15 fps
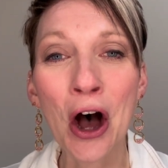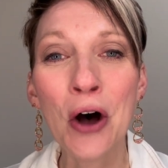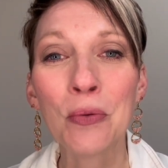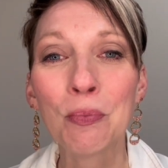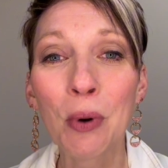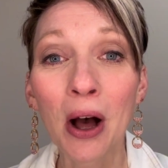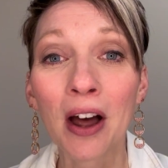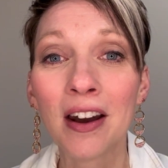
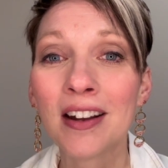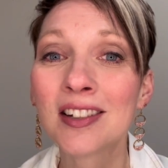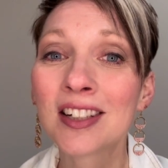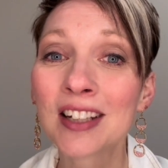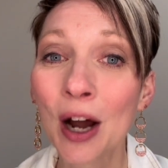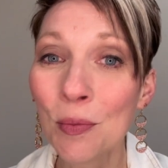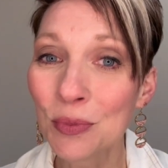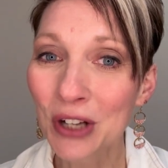But
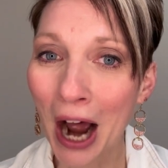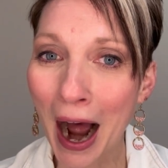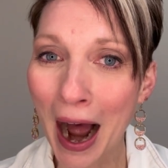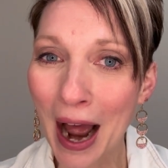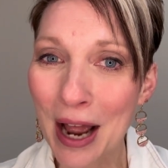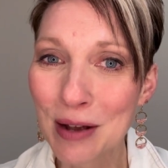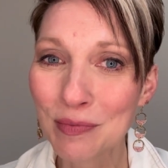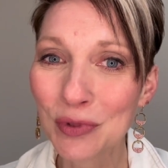
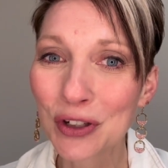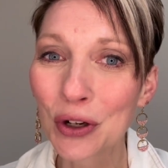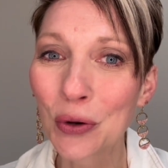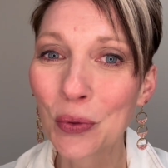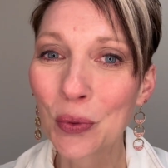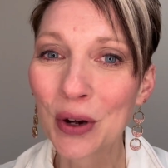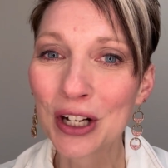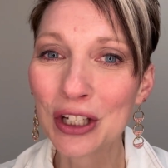sometimes
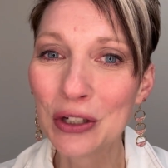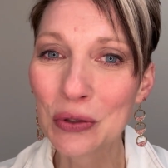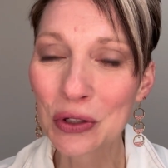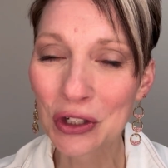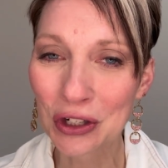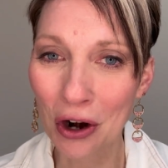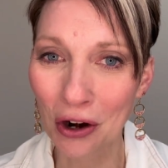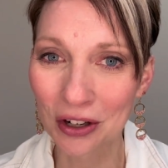when you
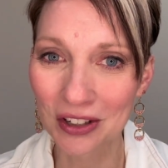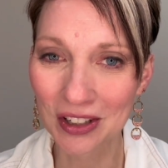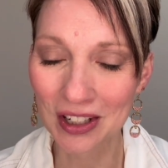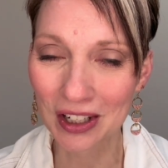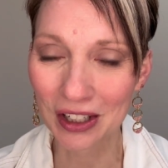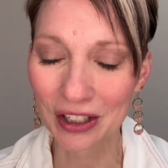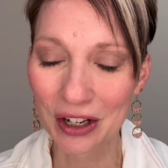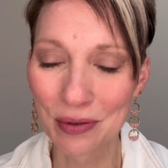start a
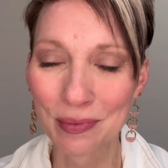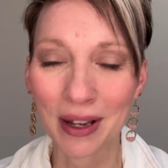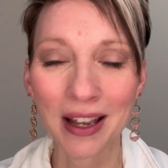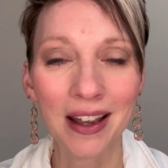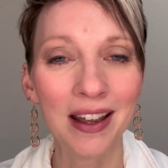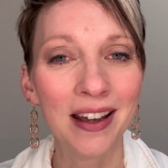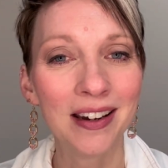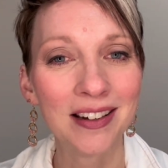system,
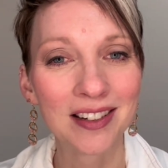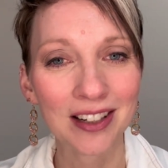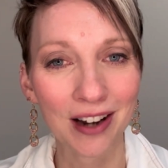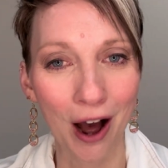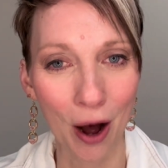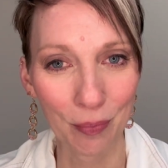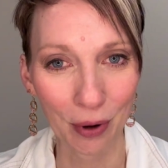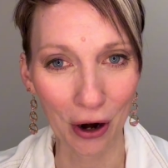it is
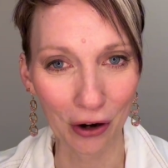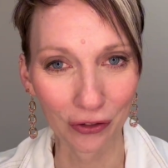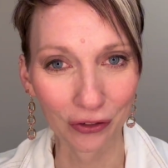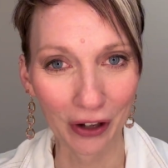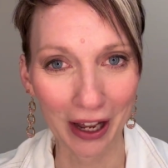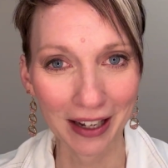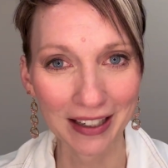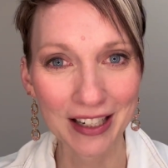not
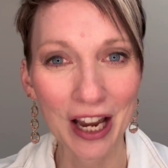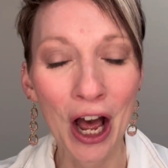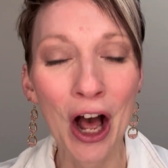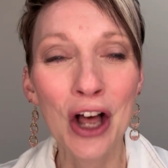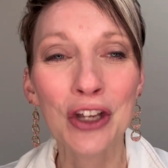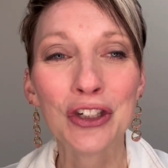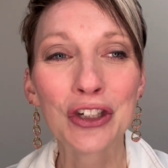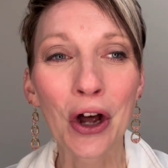perfect.
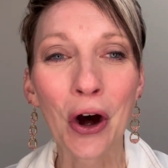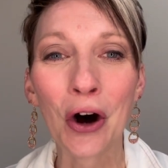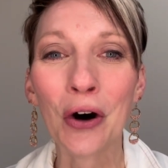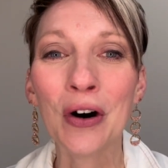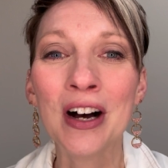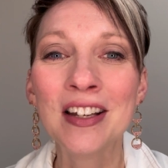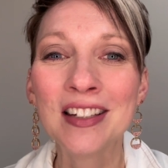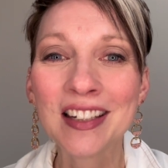So
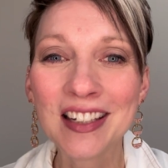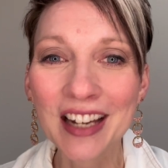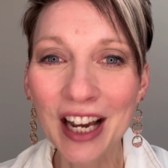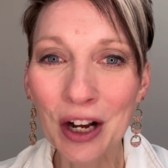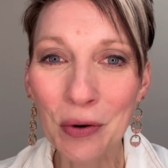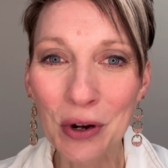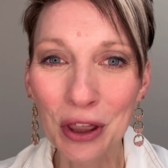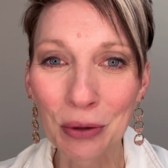stick
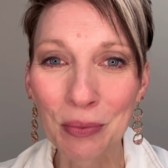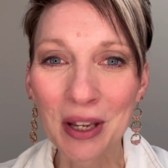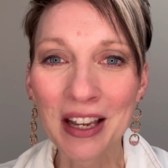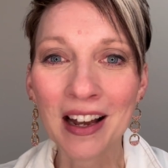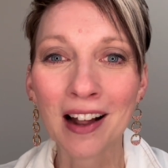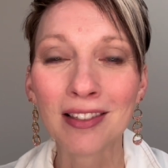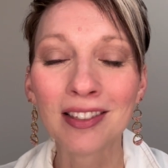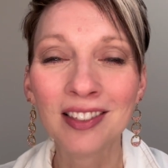with
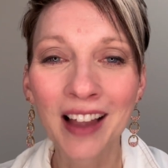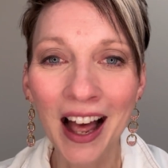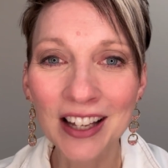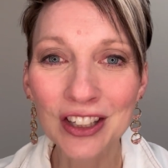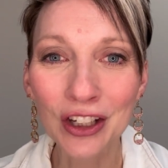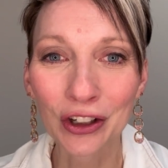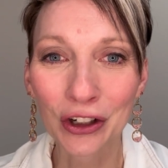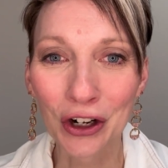me.
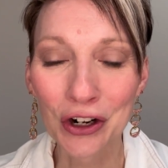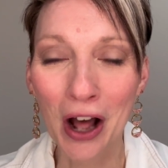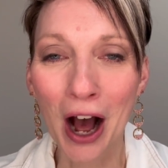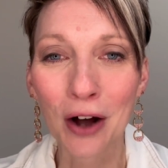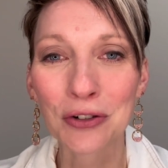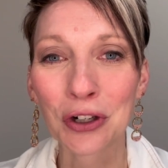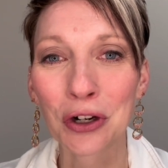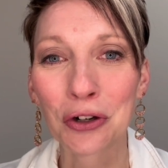Let's learn how
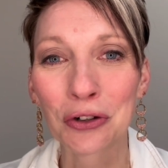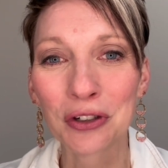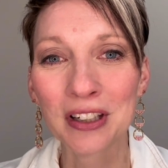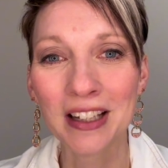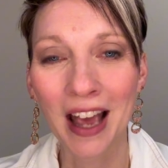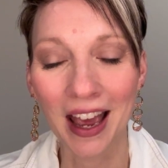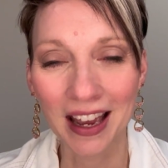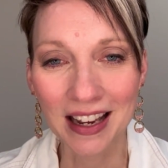to
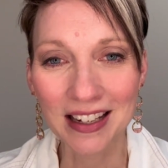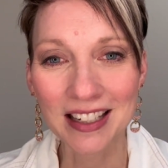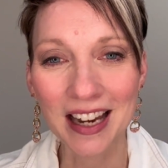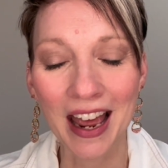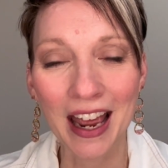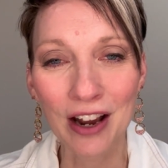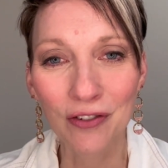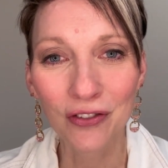create
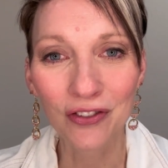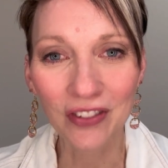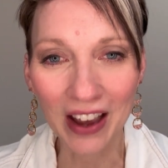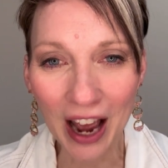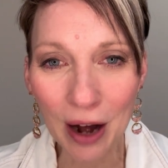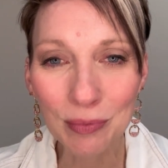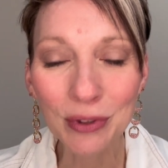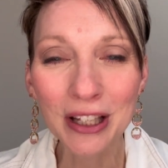a
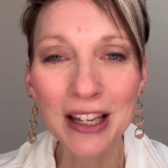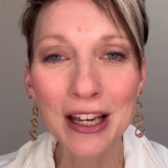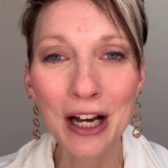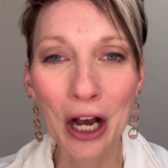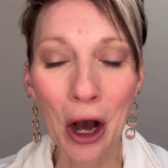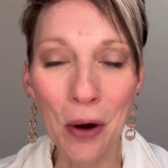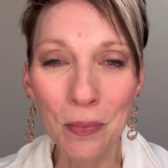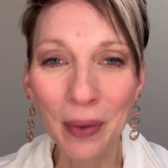family
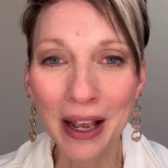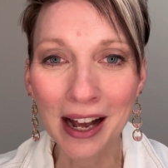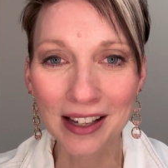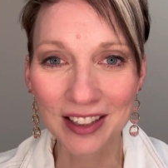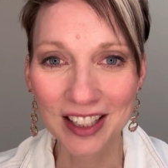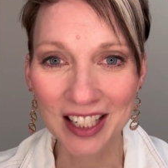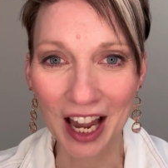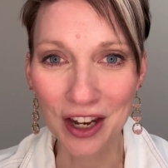
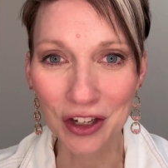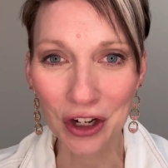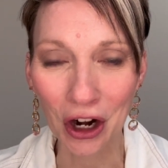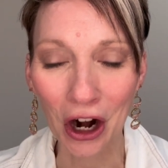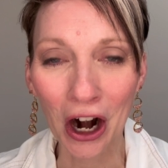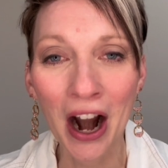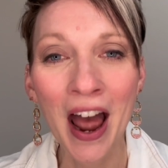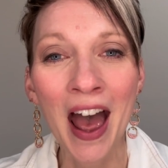command
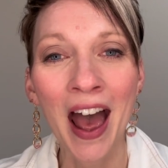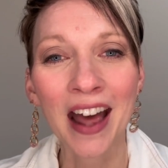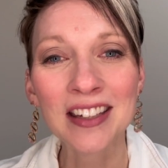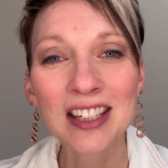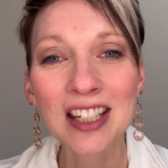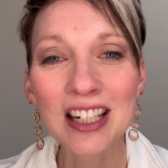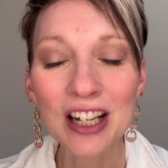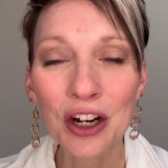center and
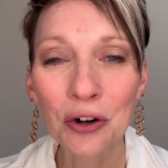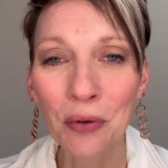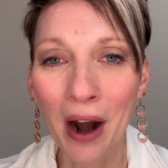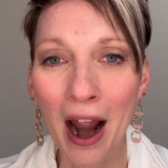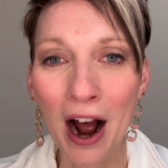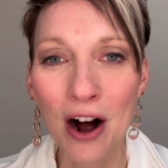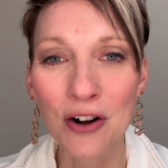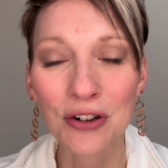stick
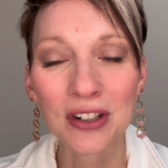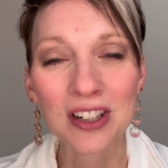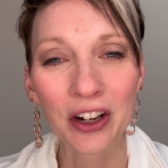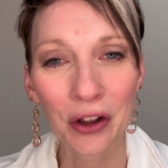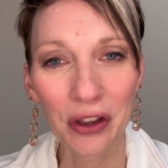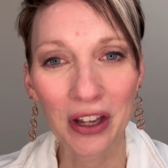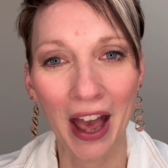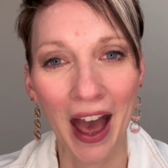around till
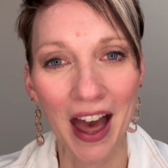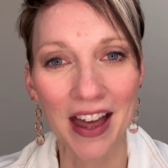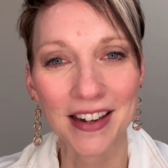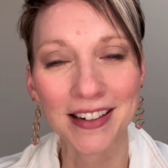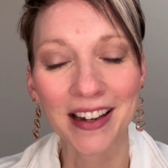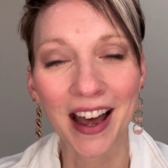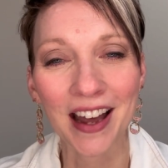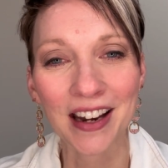the
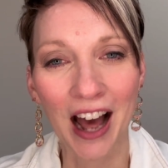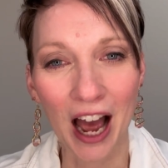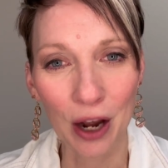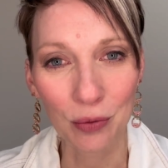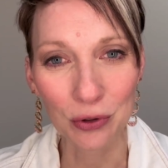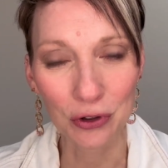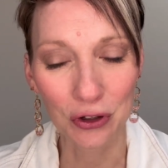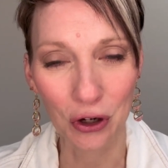end and I
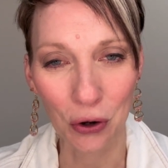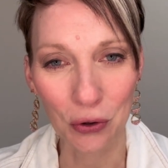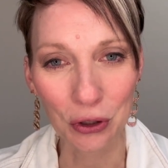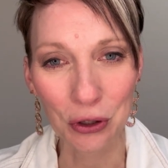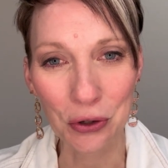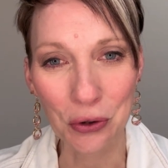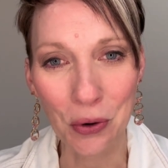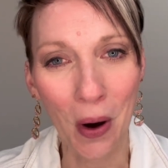will show
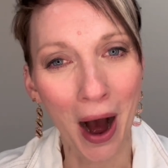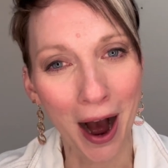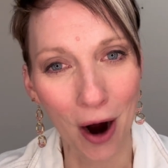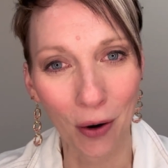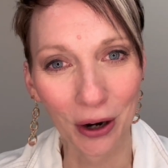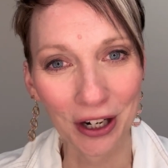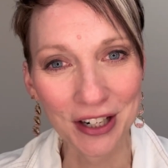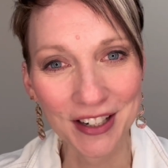you
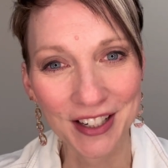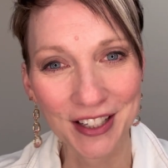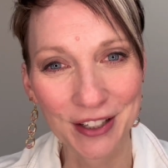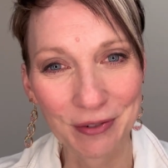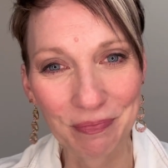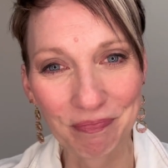ours.